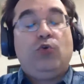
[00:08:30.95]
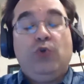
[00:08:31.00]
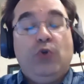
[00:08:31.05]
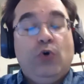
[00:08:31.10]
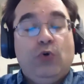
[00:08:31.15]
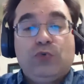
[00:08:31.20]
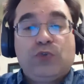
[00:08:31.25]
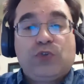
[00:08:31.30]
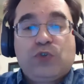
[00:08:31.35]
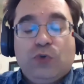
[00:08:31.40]

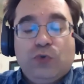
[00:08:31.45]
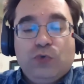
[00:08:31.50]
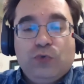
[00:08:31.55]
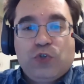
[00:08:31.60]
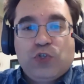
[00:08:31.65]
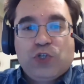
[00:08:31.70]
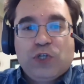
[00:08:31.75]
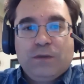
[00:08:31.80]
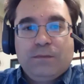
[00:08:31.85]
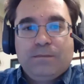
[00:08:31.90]
known
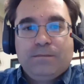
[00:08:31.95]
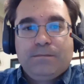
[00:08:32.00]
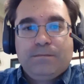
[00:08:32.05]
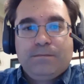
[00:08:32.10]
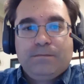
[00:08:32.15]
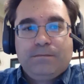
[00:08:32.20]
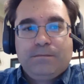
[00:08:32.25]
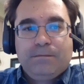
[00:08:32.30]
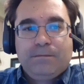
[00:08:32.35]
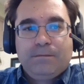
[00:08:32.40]

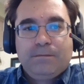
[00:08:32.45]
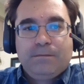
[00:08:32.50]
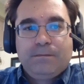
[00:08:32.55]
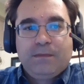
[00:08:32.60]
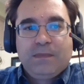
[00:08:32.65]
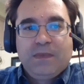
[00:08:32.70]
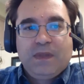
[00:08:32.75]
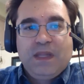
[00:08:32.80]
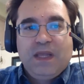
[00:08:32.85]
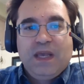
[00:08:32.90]

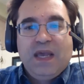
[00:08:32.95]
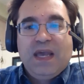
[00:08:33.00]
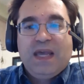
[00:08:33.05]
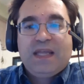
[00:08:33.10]
solution.